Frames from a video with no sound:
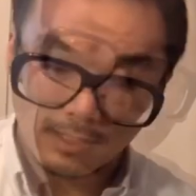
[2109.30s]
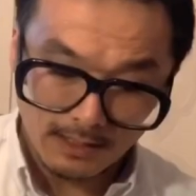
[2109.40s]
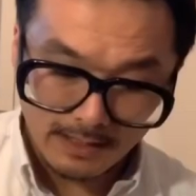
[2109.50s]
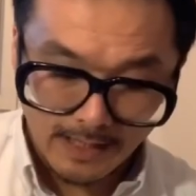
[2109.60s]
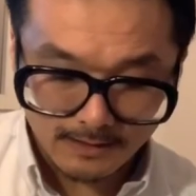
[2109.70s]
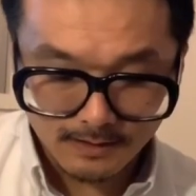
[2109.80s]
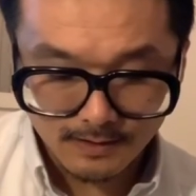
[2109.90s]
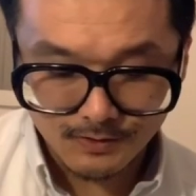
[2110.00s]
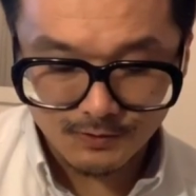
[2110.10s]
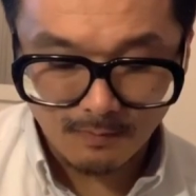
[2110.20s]
Next,
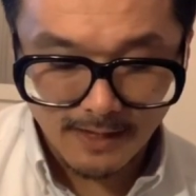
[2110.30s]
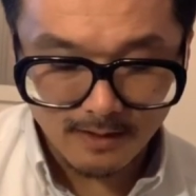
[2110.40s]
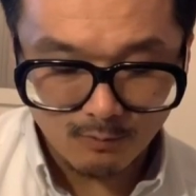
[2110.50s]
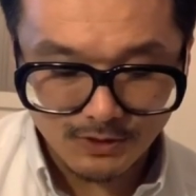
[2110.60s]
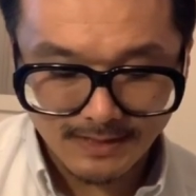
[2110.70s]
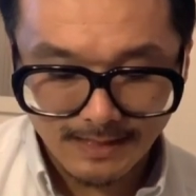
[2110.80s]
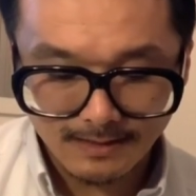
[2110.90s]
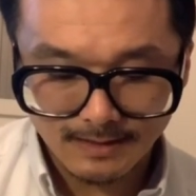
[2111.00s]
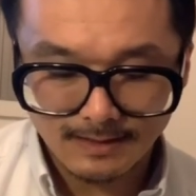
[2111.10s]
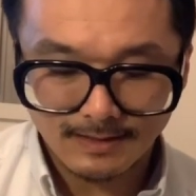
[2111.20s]
this is spine number
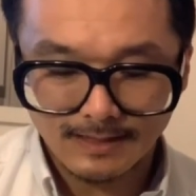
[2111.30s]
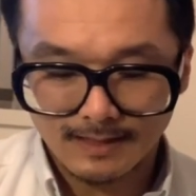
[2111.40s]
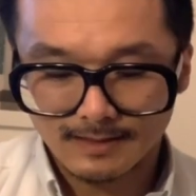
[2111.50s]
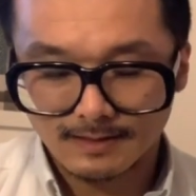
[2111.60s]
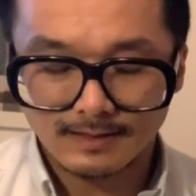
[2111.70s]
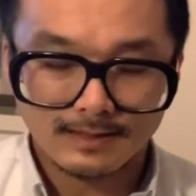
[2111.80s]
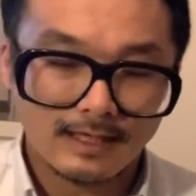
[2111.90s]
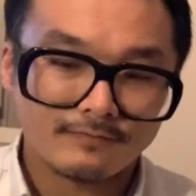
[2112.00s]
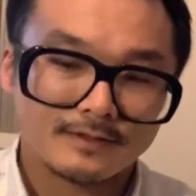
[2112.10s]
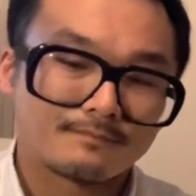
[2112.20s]

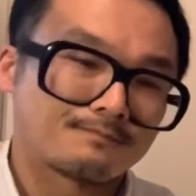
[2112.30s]
667.